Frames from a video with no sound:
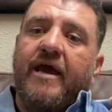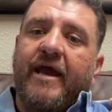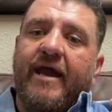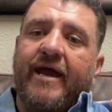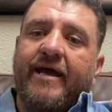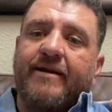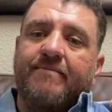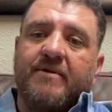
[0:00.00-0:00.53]

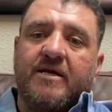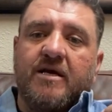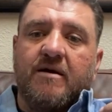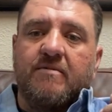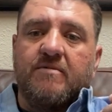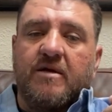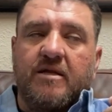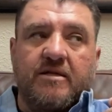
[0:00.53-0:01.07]
And
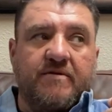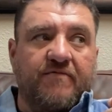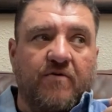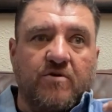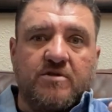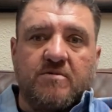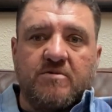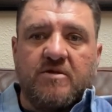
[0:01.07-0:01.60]

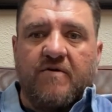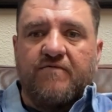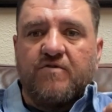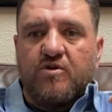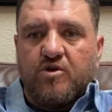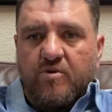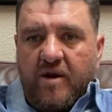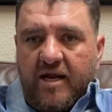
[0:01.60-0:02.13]
devotes himself
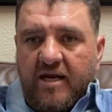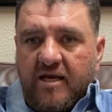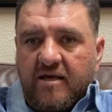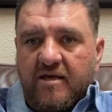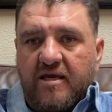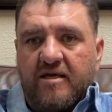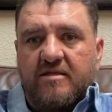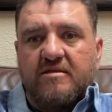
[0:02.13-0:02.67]
to
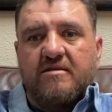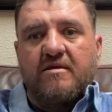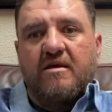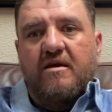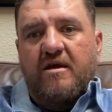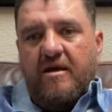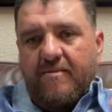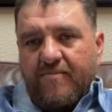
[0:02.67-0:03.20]
training kids
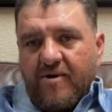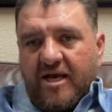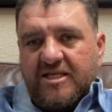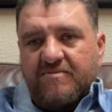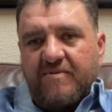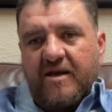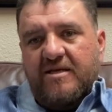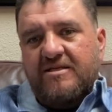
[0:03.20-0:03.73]
and
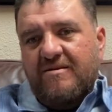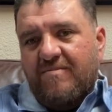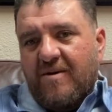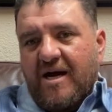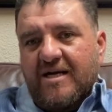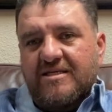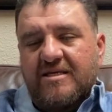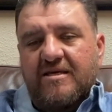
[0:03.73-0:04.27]
prospects in
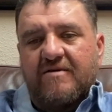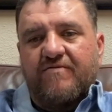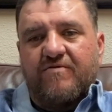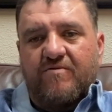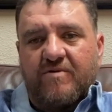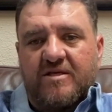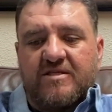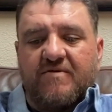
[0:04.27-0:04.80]
boxing for
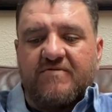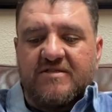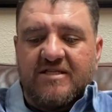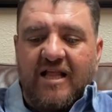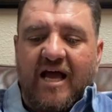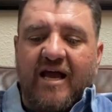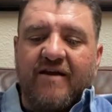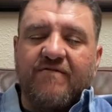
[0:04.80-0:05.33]
the rest of his
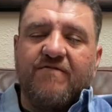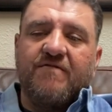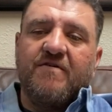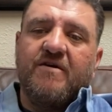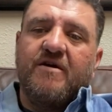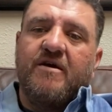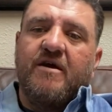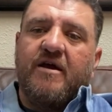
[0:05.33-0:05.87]
life.
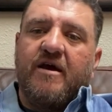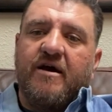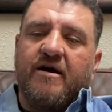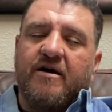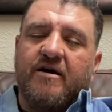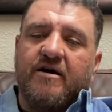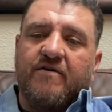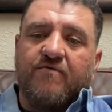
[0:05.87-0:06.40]

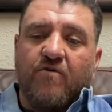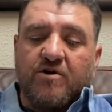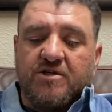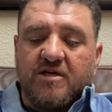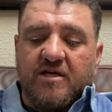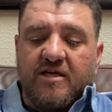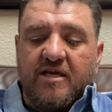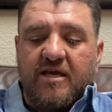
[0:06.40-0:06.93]

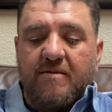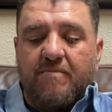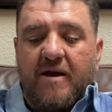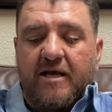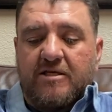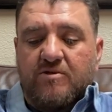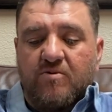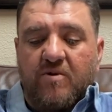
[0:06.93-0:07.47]
Unfortunately, he
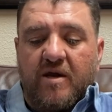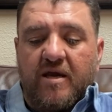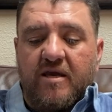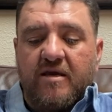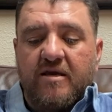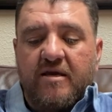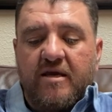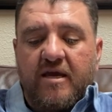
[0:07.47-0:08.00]
passed
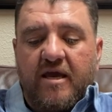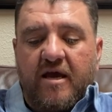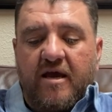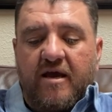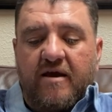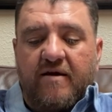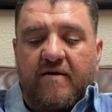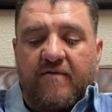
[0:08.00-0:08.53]
away
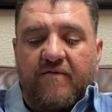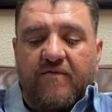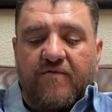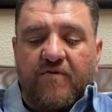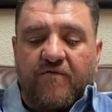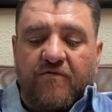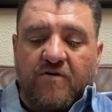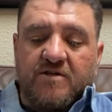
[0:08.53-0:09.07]

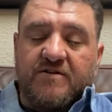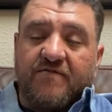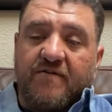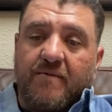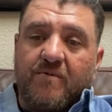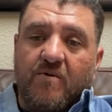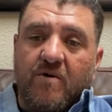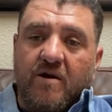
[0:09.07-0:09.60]
the 1st of
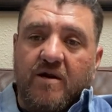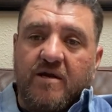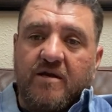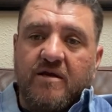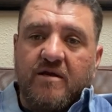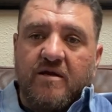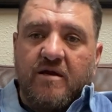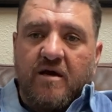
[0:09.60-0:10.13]

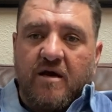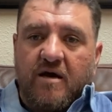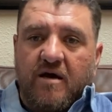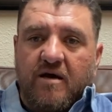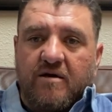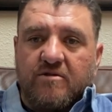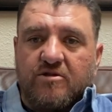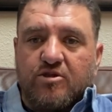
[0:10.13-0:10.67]
February
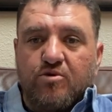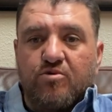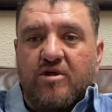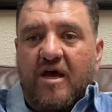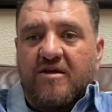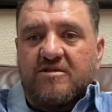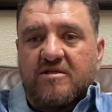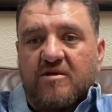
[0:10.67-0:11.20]

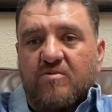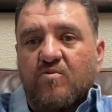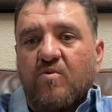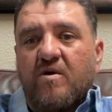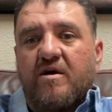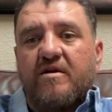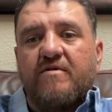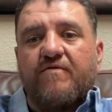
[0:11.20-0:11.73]

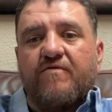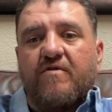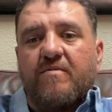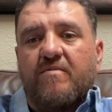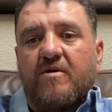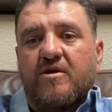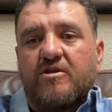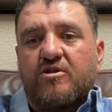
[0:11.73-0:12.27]
2001
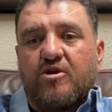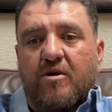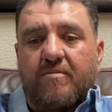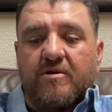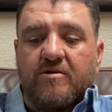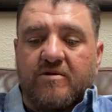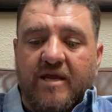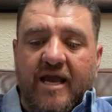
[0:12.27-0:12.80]
from a
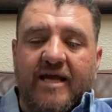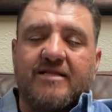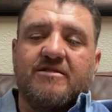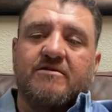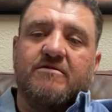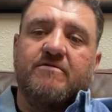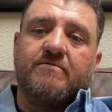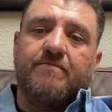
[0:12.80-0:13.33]
terminal
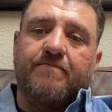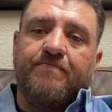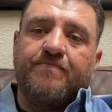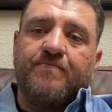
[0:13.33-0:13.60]
cancer.